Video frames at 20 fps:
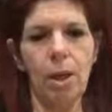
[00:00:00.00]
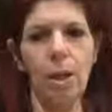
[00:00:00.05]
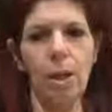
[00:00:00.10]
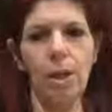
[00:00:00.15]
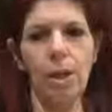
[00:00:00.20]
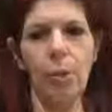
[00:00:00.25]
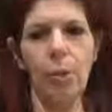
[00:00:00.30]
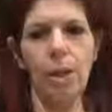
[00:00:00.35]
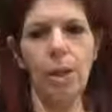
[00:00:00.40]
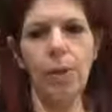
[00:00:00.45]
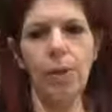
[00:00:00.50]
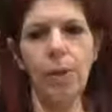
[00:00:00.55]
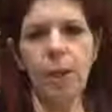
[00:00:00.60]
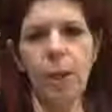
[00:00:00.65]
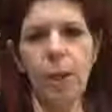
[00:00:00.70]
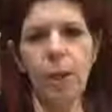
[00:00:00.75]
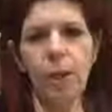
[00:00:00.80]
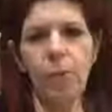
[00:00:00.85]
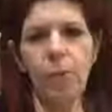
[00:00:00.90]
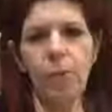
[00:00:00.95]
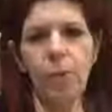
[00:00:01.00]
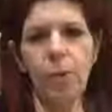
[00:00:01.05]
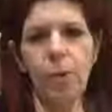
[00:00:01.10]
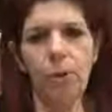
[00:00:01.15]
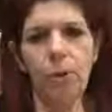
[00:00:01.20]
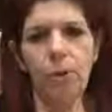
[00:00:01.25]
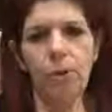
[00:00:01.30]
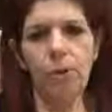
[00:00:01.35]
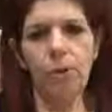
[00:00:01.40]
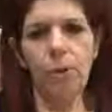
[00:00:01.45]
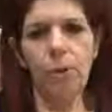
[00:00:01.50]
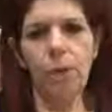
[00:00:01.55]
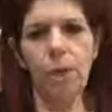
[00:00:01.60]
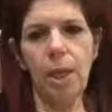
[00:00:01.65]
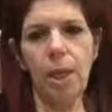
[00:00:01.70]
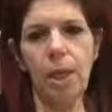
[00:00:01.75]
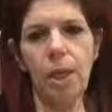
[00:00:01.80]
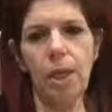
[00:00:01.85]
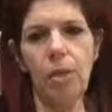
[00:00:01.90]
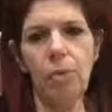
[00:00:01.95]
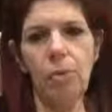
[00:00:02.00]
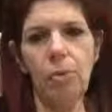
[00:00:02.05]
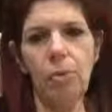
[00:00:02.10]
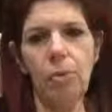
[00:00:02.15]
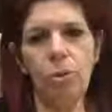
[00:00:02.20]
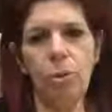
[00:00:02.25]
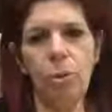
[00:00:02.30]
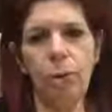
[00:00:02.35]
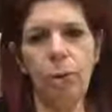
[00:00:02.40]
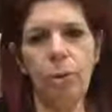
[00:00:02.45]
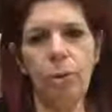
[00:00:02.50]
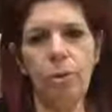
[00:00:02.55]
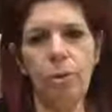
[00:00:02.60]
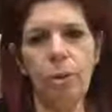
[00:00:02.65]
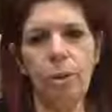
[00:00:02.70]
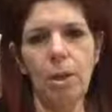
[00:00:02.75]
Whatever came first. Thank you, Joyce.